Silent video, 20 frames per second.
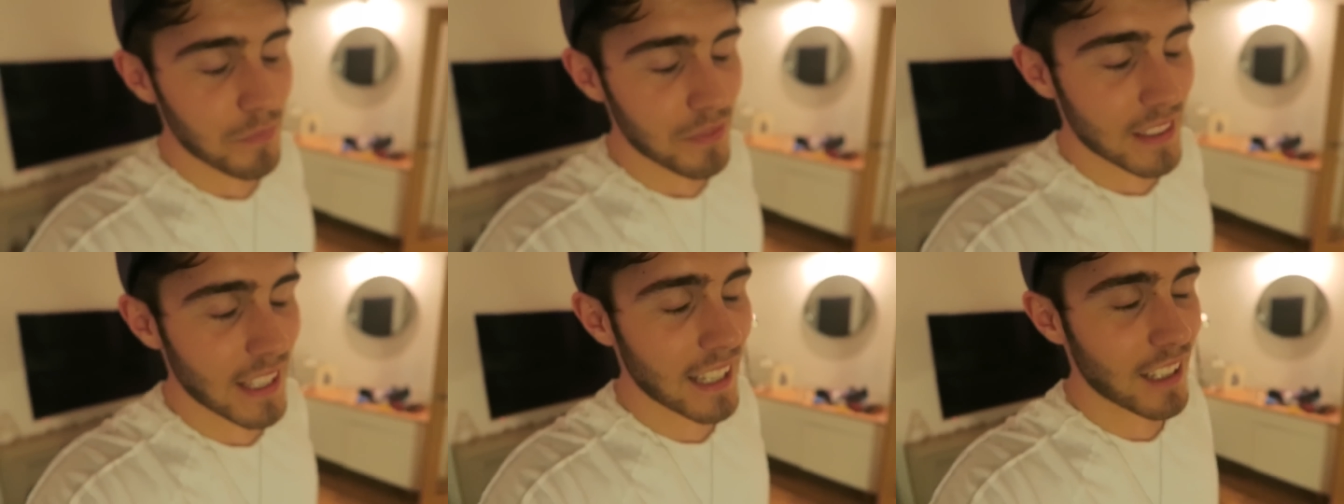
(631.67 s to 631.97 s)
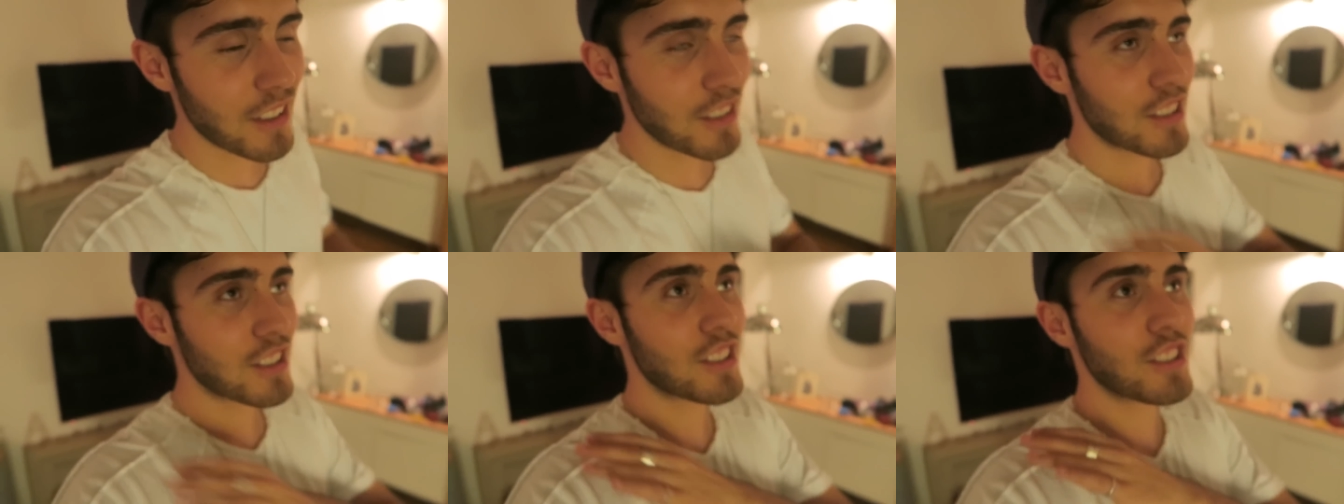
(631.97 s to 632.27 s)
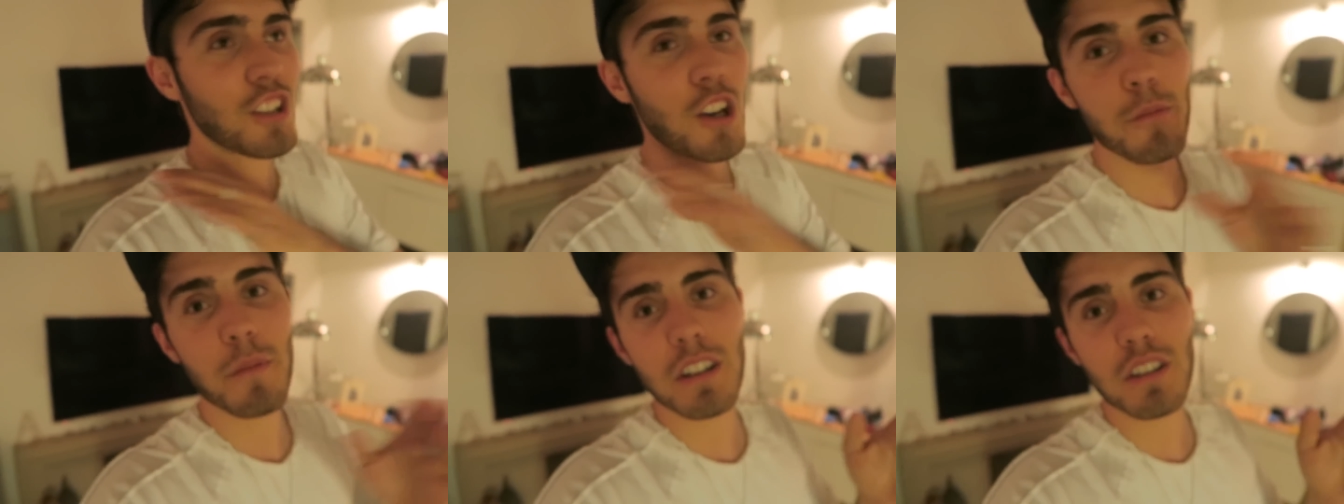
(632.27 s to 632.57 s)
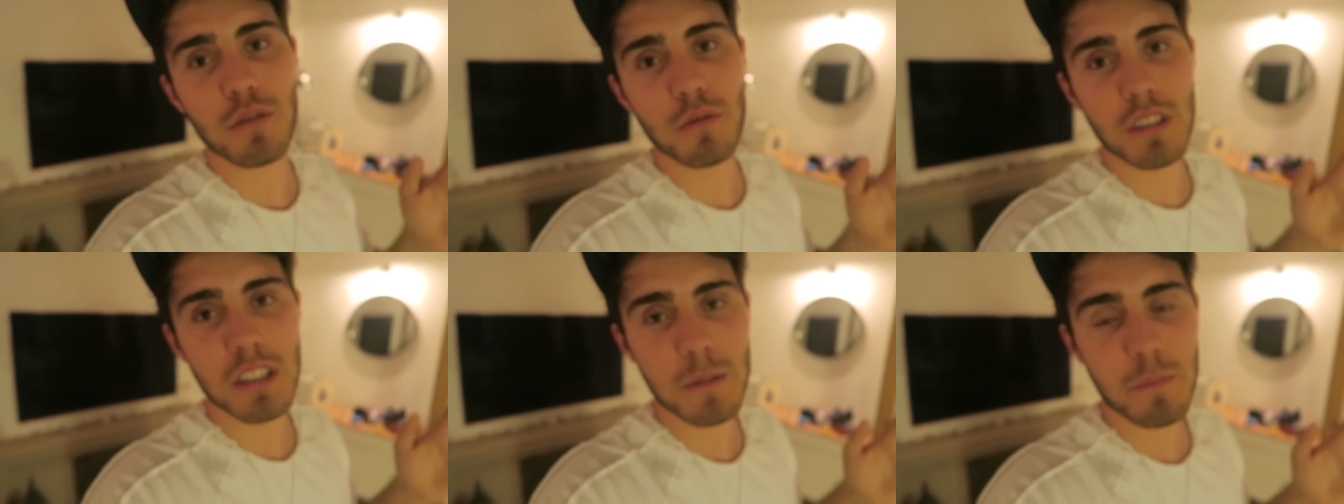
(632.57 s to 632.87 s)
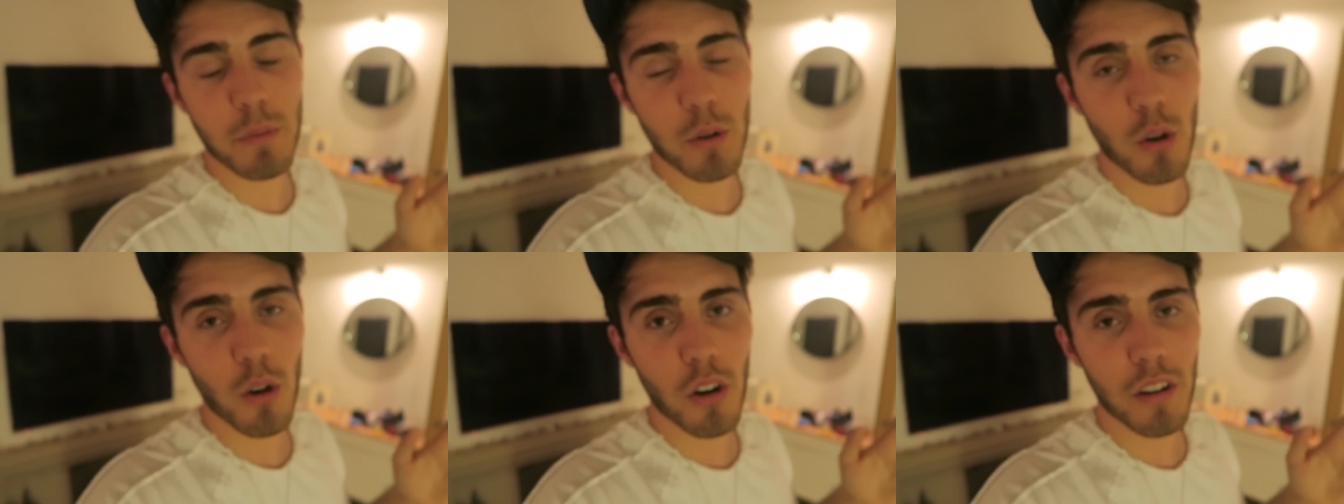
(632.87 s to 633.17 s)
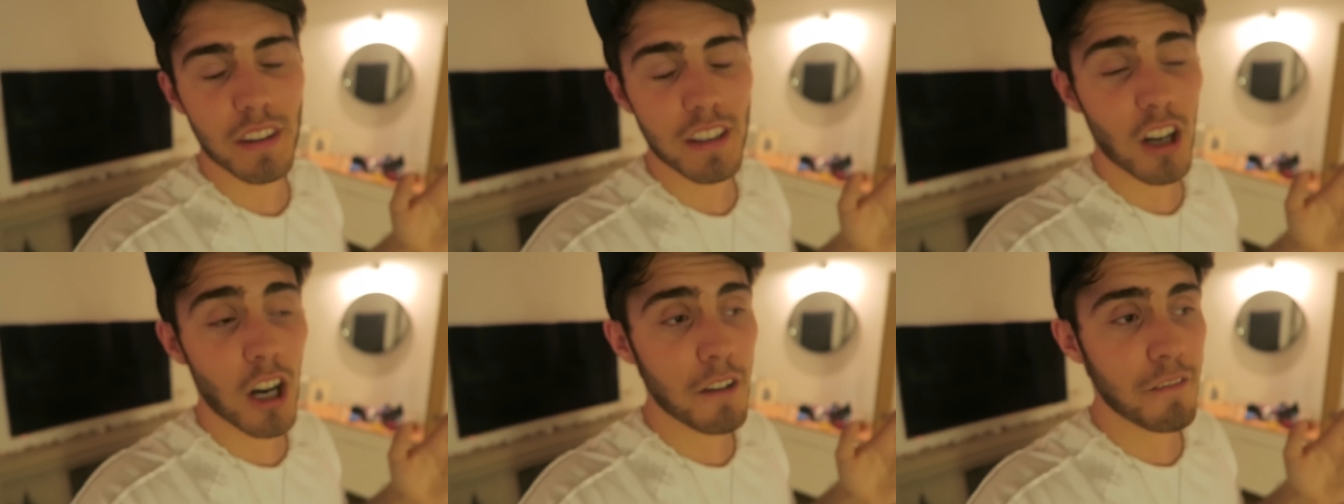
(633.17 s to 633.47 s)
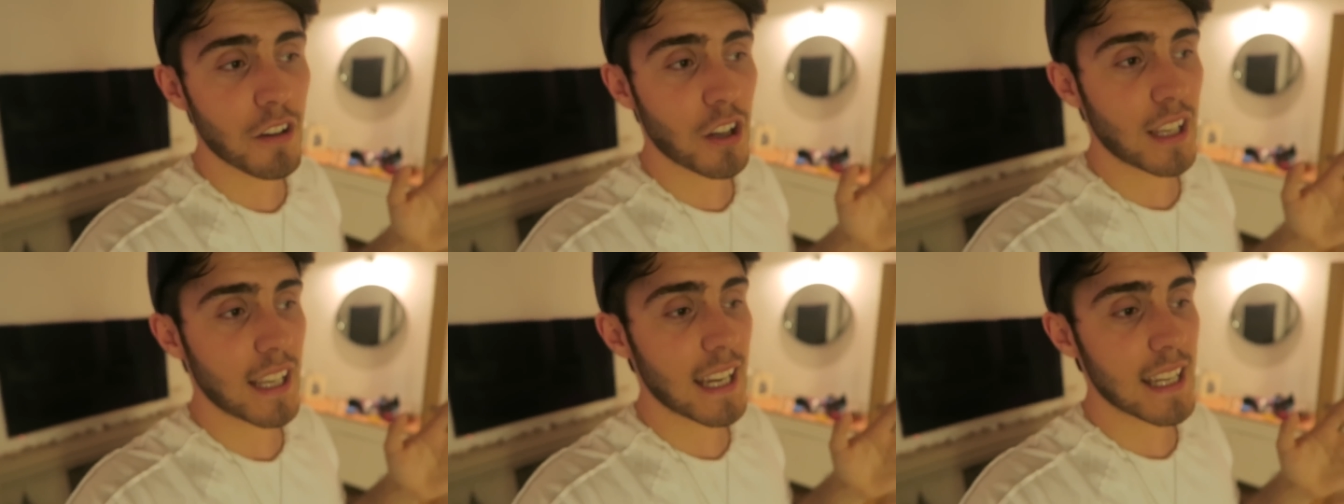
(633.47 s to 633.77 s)
Thank you so much for all the support on the
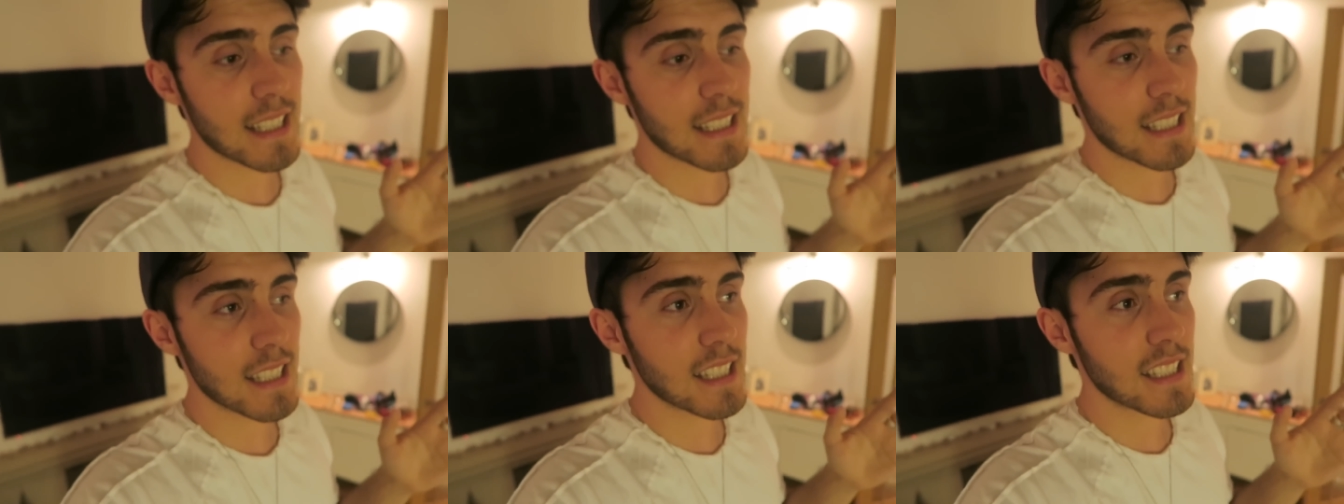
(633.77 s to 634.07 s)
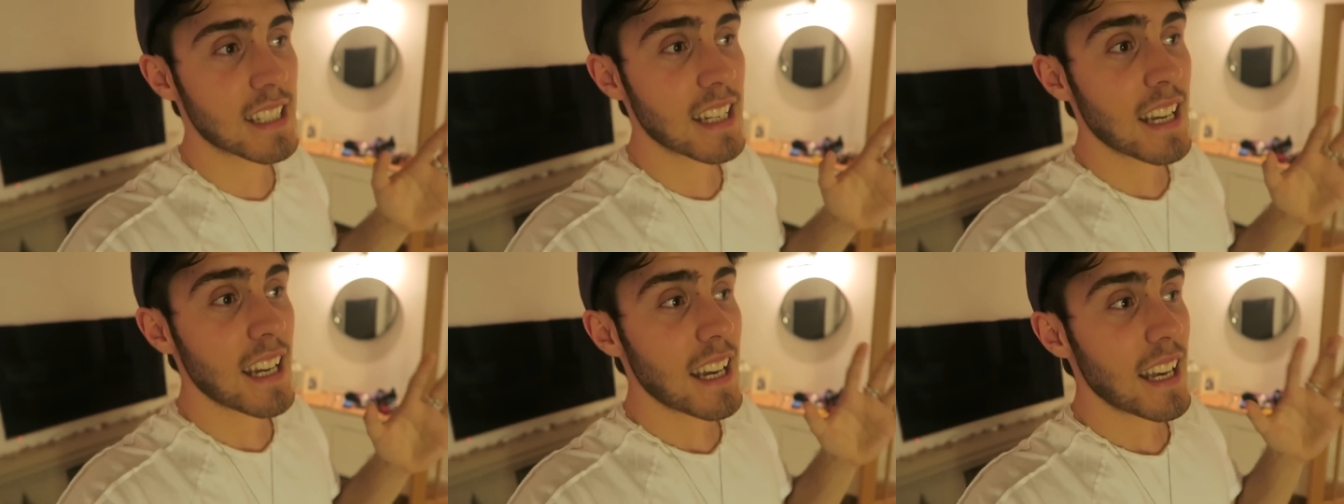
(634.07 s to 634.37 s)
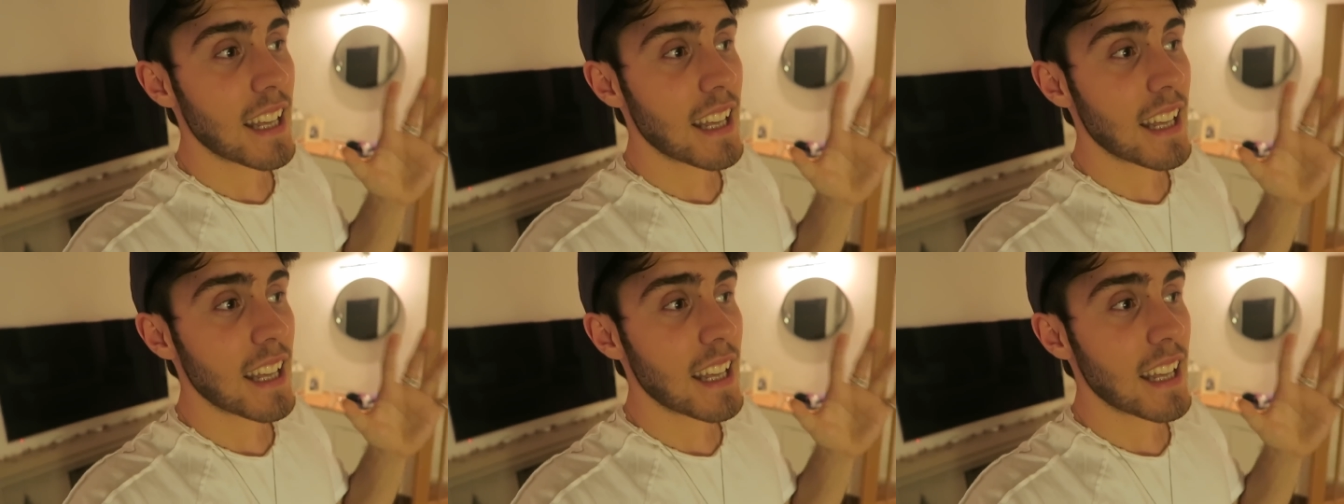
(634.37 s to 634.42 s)
iPhone cases.